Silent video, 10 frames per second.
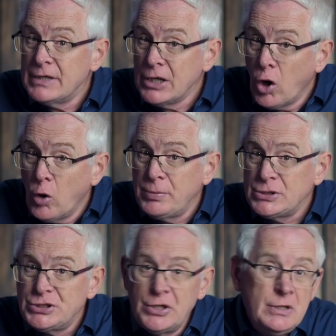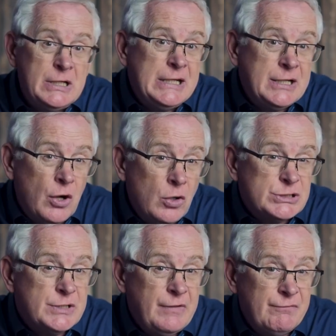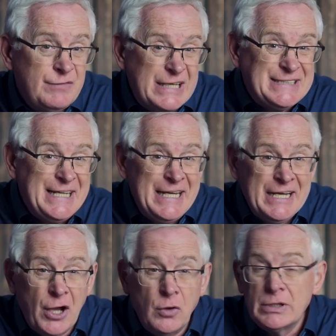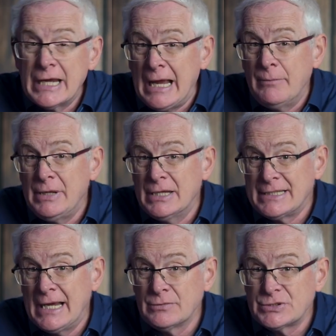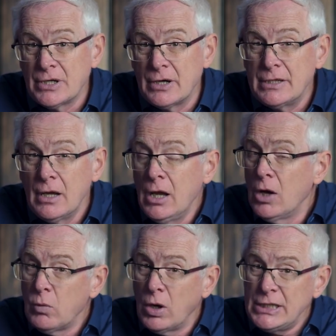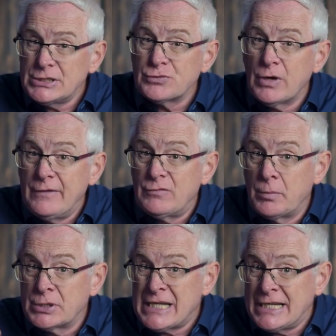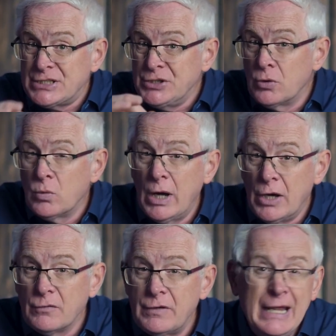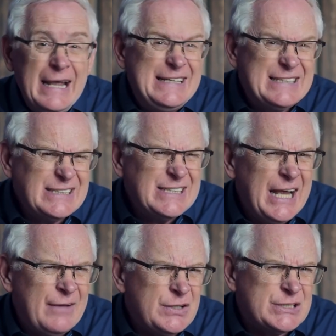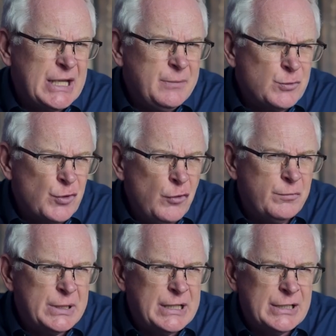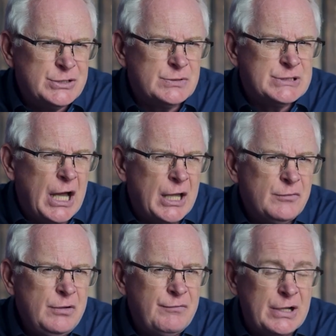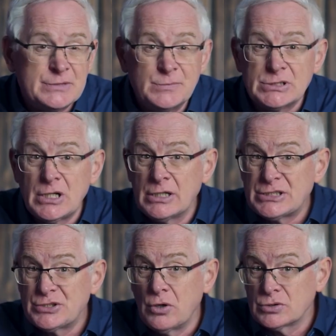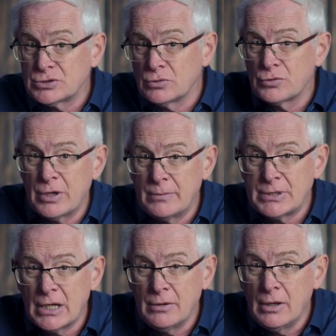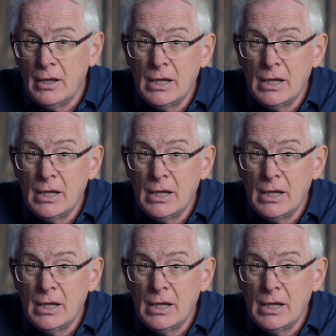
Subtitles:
the opportunity cost of investing in gold can be a downside. While it's great for protecting your wealth, it doesn't have the same growth potential as other investments like stocks or crypto.